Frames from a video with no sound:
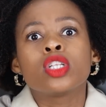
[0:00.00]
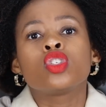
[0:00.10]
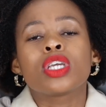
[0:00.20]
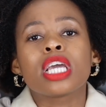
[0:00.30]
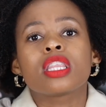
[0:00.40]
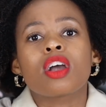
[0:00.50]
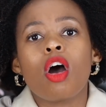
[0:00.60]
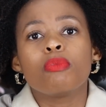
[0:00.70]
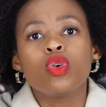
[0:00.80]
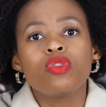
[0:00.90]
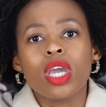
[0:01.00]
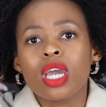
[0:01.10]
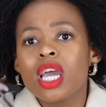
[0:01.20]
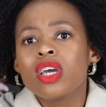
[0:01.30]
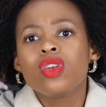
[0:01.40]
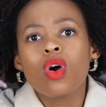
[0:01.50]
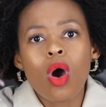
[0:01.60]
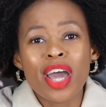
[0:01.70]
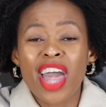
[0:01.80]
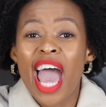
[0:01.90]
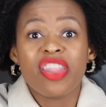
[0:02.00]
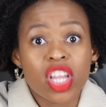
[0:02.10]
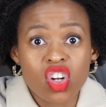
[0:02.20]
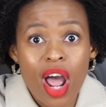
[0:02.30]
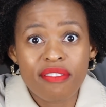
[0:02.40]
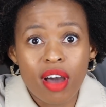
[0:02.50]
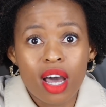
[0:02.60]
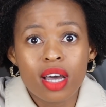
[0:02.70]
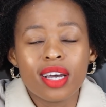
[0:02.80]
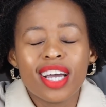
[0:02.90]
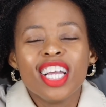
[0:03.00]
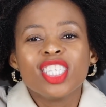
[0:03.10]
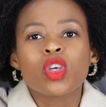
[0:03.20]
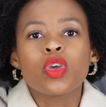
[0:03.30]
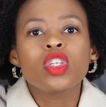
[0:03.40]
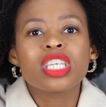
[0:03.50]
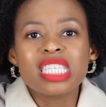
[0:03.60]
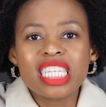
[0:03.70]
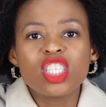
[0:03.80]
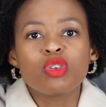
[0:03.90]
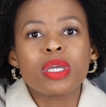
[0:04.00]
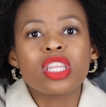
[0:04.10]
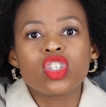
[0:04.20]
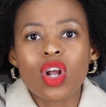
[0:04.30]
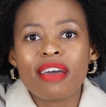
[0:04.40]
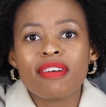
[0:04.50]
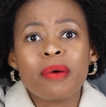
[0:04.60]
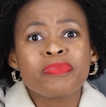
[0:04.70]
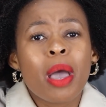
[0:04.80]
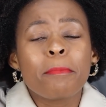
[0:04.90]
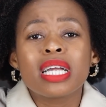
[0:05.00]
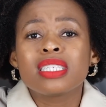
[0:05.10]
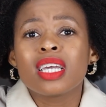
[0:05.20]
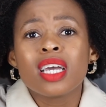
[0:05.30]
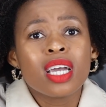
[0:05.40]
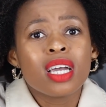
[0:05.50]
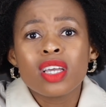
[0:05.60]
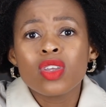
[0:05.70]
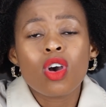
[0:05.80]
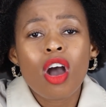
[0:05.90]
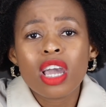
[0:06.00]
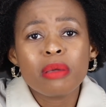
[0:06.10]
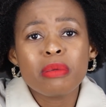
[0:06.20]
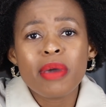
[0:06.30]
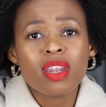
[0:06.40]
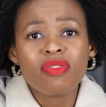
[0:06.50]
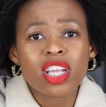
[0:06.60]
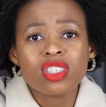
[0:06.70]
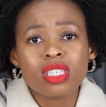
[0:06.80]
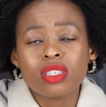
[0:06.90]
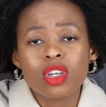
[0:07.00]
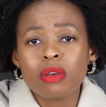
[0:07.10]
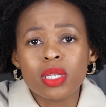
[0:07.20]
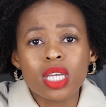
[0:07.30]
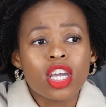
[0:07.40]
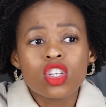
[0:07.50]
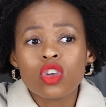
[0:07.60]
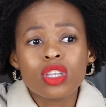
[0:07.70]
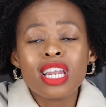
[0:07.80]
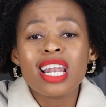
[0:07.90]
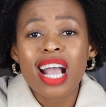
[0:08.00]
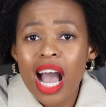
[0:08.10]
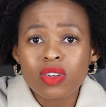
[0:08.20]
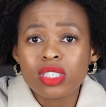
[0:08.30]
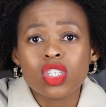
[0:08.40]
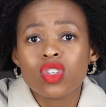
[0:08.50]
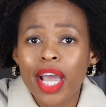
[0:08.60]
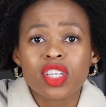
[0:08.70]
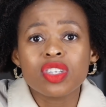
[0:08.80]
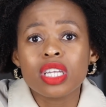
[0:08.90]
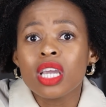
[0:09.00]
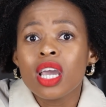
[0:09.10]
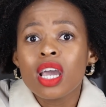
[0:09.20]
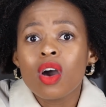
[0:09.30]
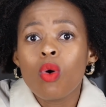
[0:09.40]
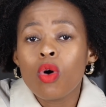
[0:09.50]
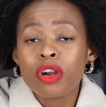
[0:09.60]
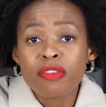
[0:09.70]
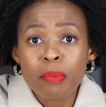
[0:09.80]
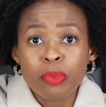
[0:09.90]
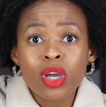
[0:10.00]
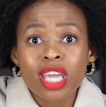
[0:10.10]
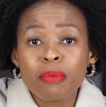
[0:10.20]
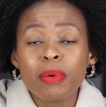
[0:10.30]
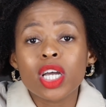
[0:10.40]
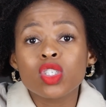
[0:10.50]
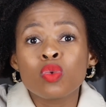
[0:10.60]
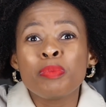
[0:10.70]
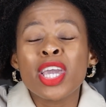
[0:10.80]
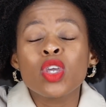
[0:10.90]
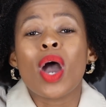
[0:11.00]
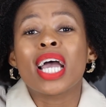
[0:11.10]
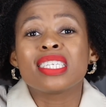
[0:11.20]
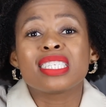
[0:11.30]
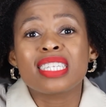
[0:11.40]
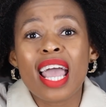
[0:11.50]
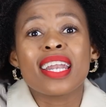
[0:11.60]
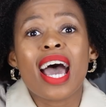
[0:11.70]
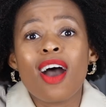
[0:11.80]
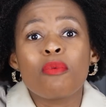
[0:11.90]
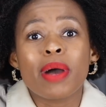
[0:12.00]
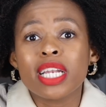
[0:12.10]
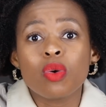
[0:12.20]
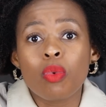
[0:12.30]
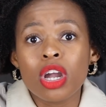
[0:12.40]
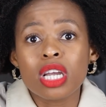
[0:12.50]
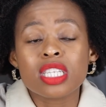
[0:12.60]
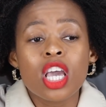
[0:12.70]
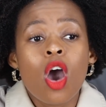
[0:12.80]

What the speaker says: to get the car moving. And the driver. So you just need to be the driver, but your car can be manufactured in Germany. So you need an accountant to actually, or a bookkeeper to make you understand how money works.